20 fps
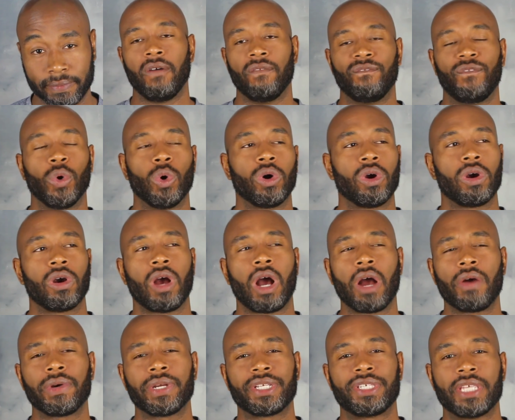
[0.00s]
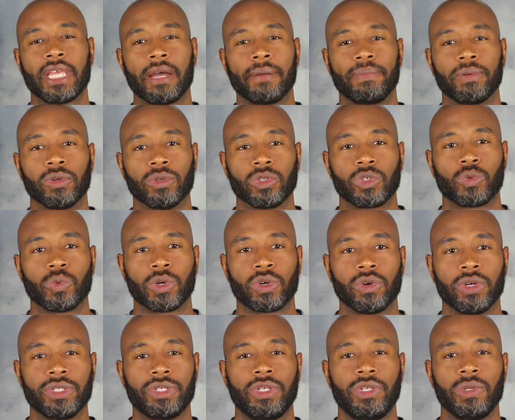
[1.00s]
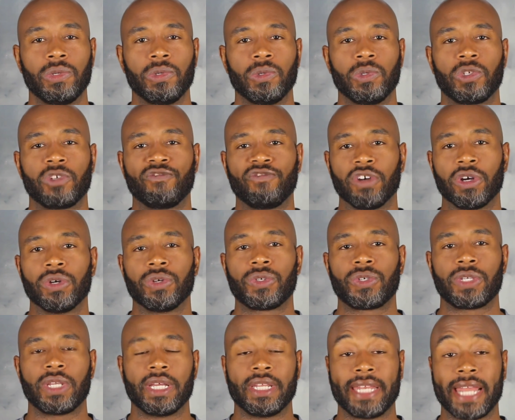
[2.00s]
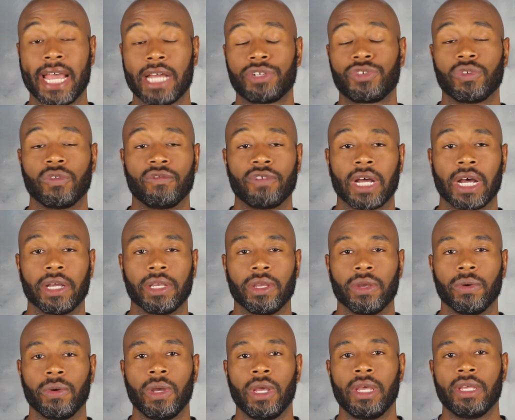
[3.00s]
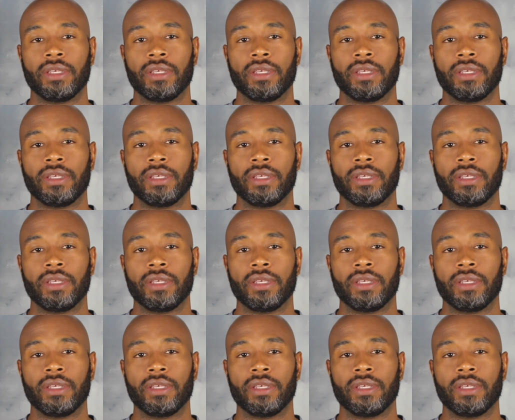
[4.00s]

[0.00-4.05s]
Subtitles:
For our examples, we're going to use first a natural value,